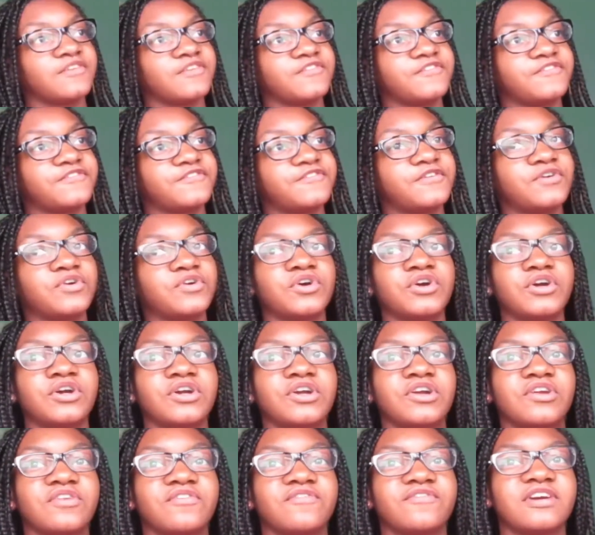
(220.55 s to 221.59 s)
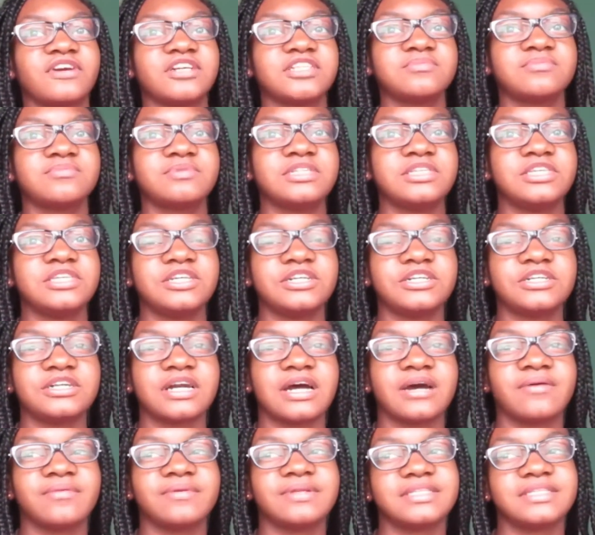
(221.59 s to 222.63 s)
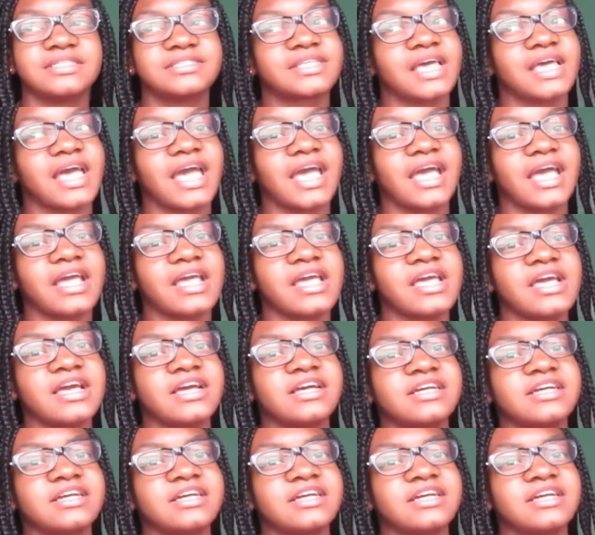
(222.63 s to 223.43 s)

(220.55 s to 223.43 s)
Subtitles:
For freshman year, I would say